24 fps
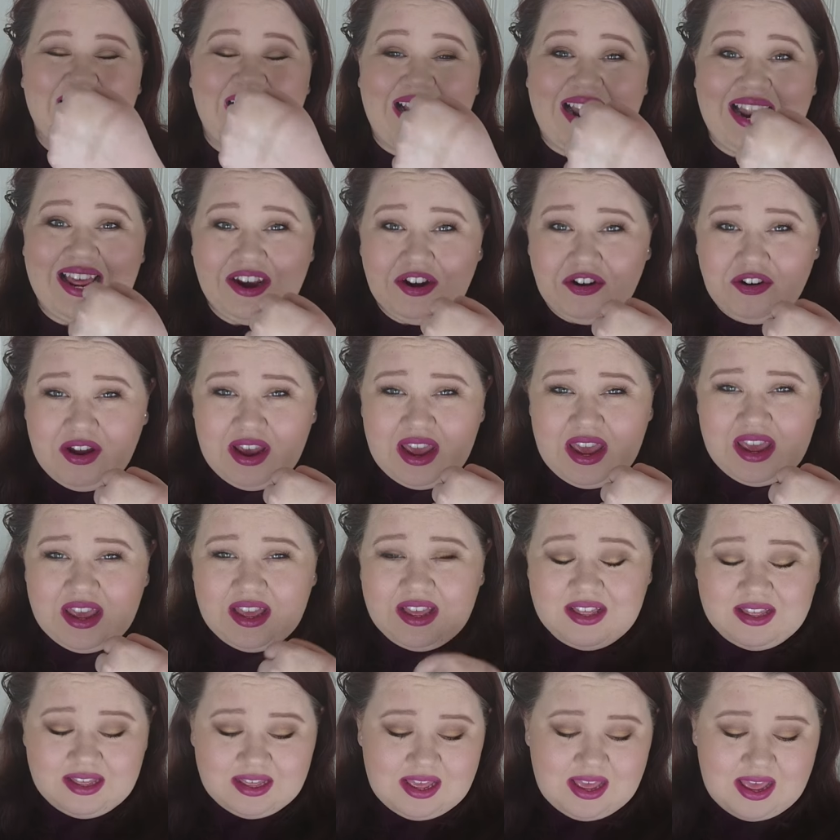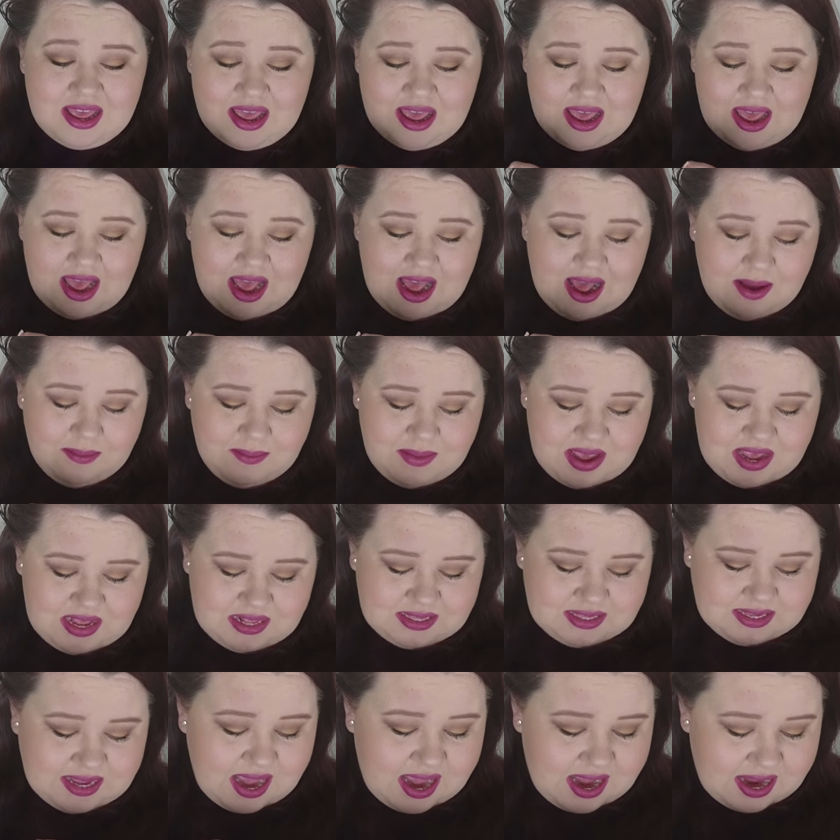glittery. Um,
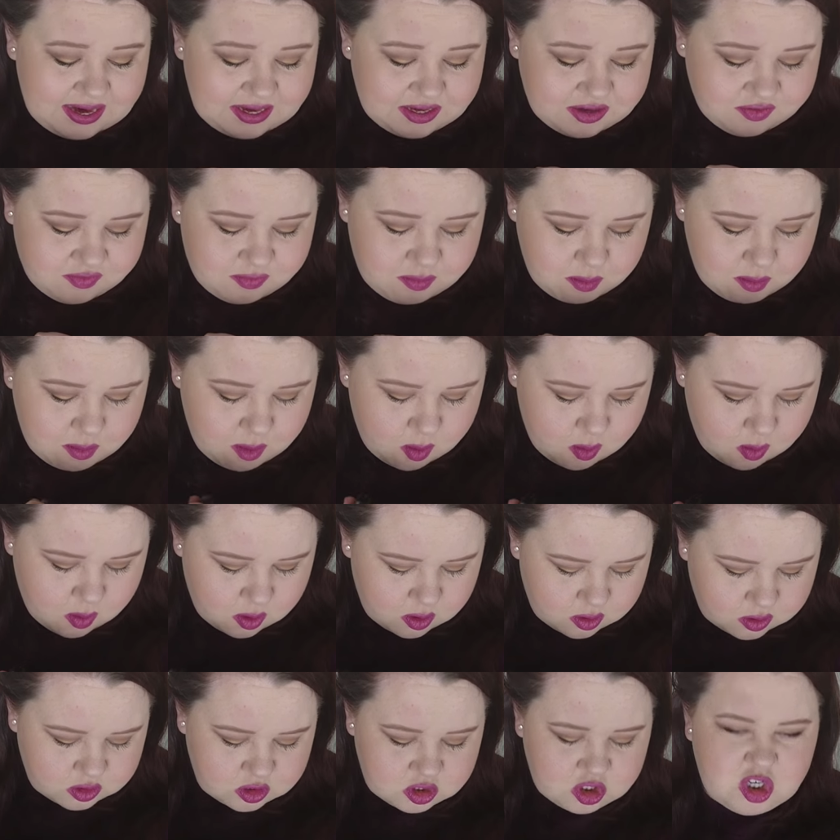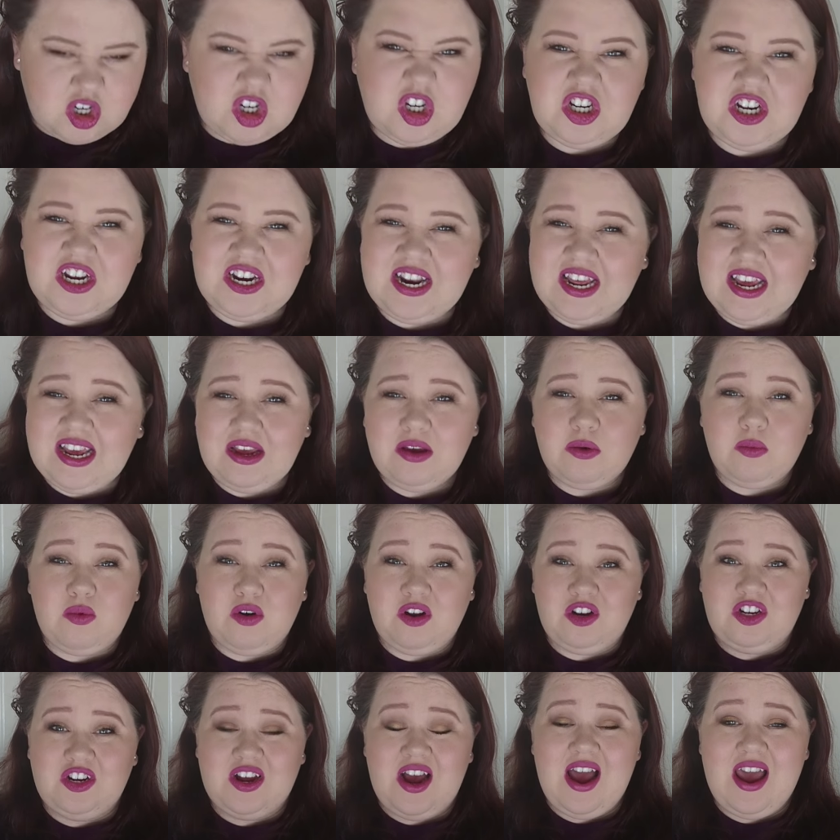it's kind of more sheeny,
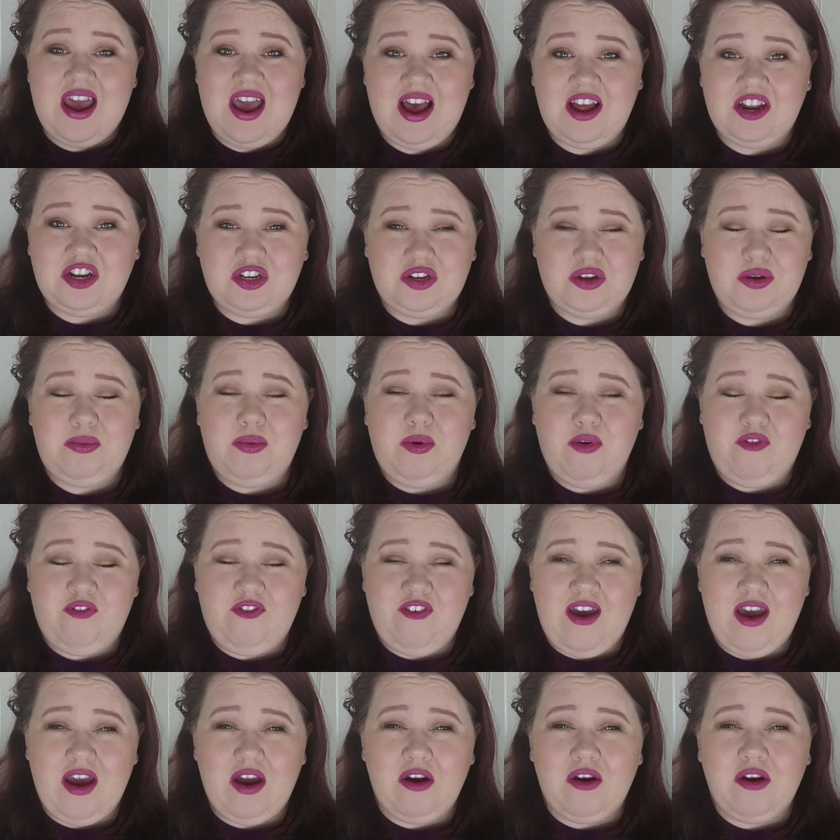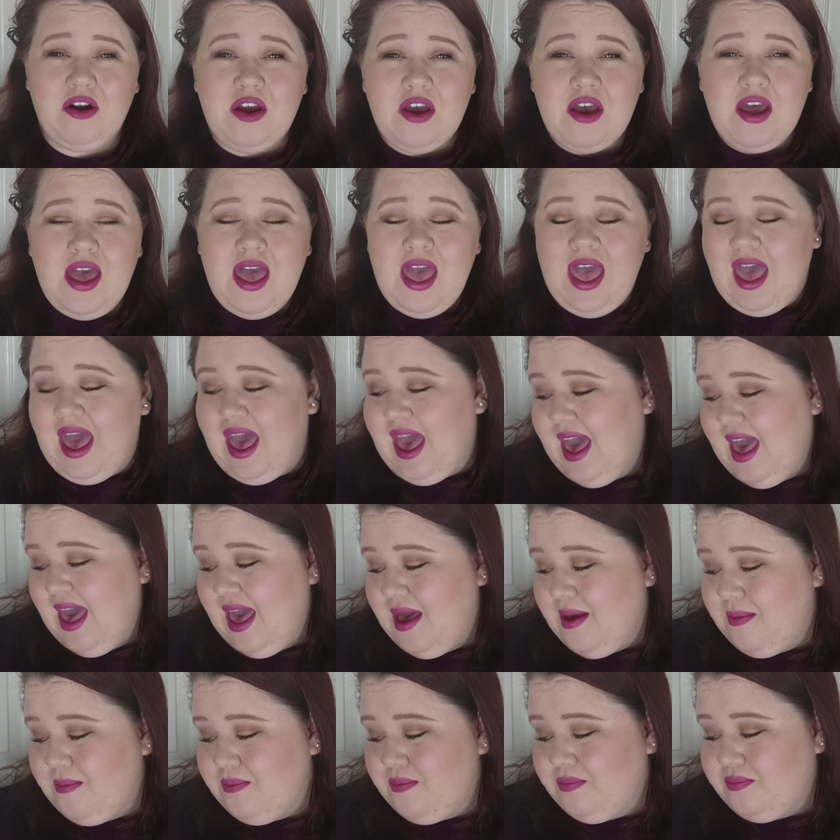which I actually prefer.
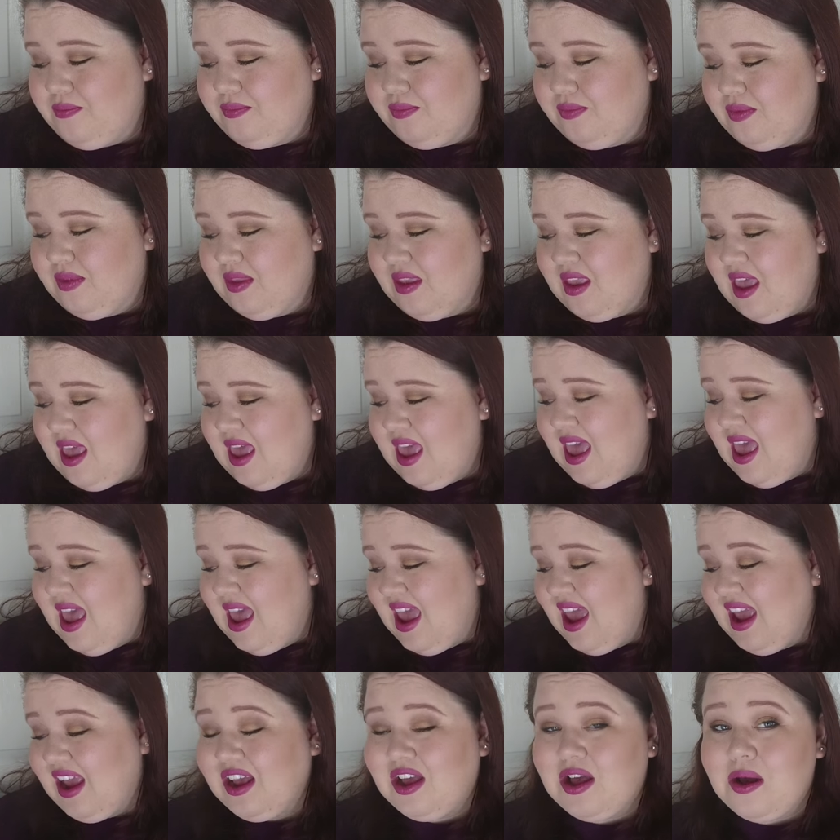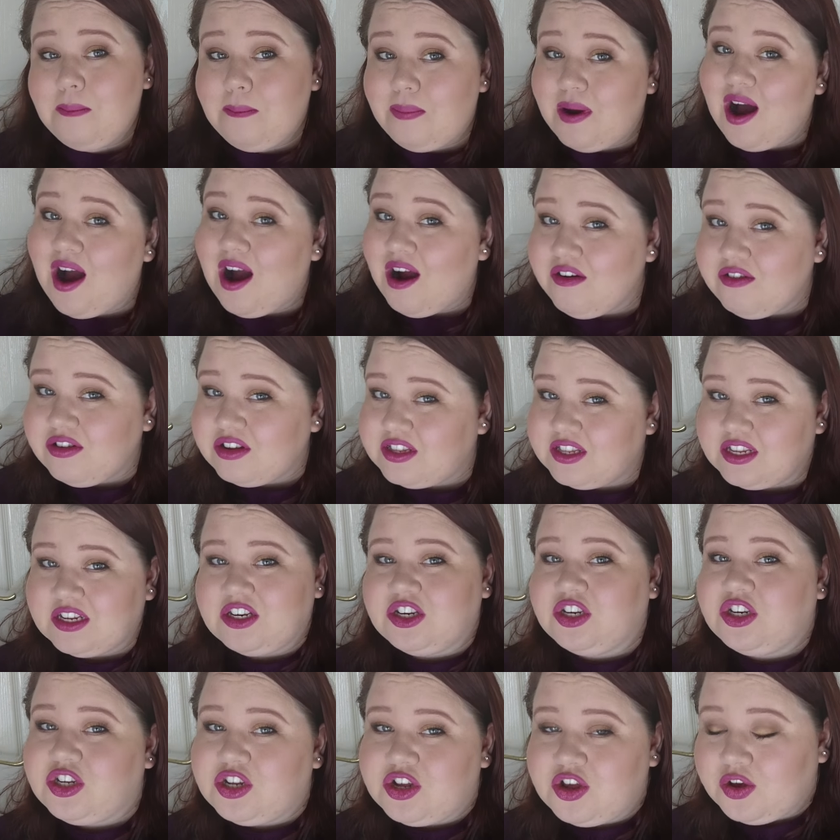Um, in
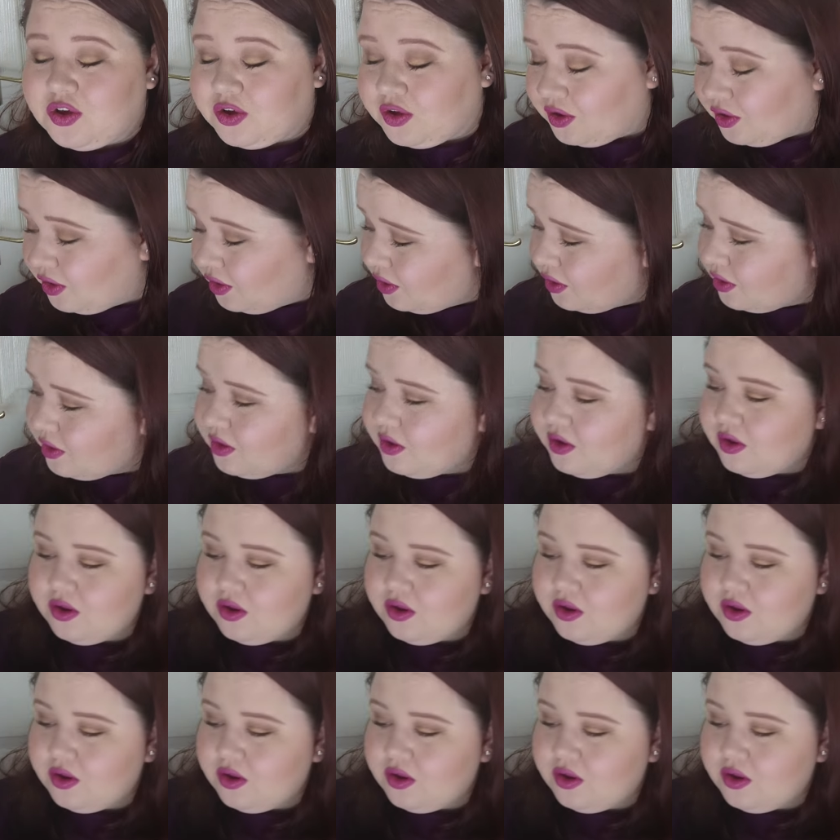comparison to